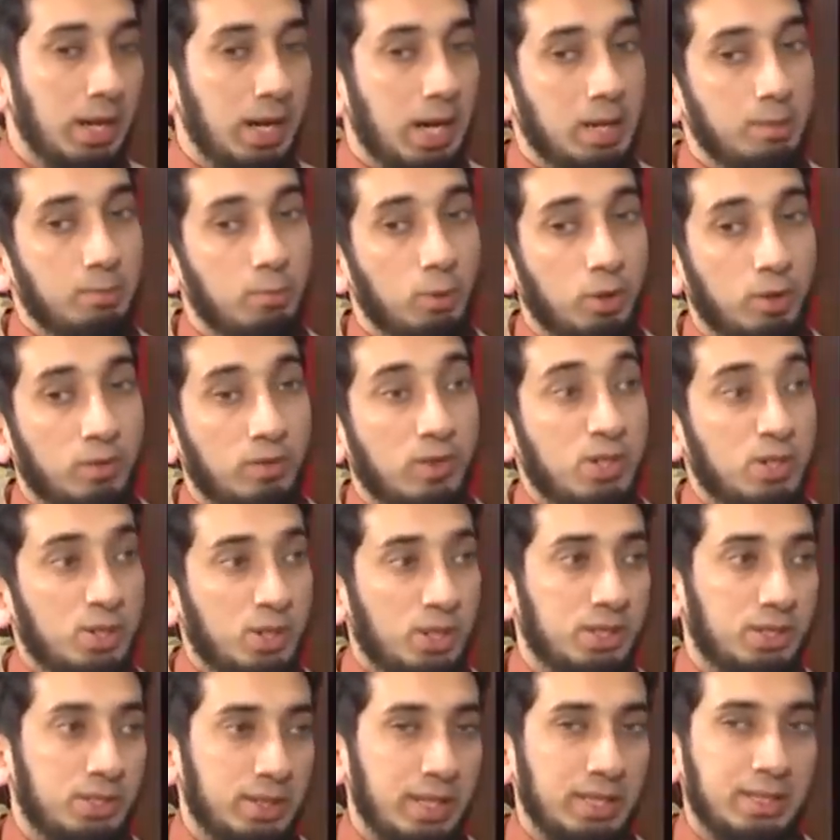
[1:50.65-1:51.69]
And
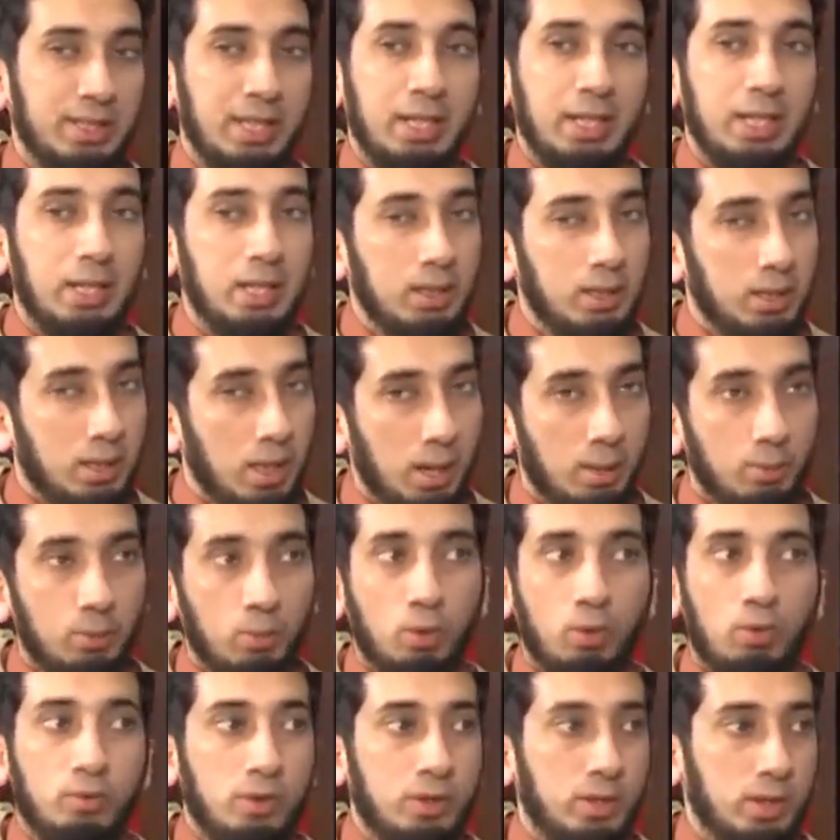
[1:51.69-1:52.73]
motivation is like that. It'll come
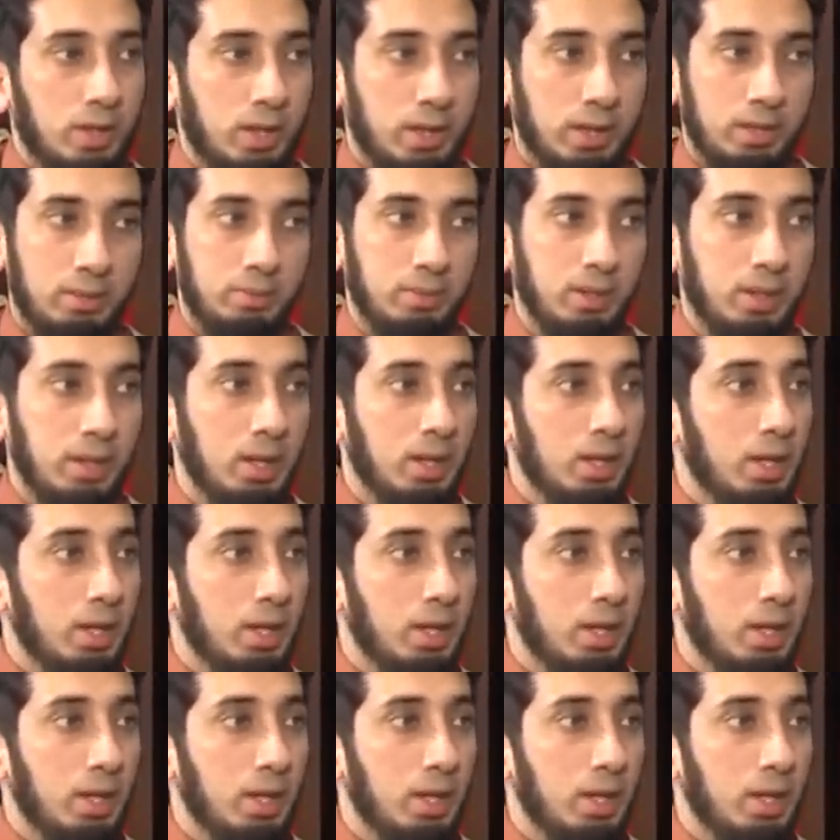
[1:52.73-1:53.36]
over time.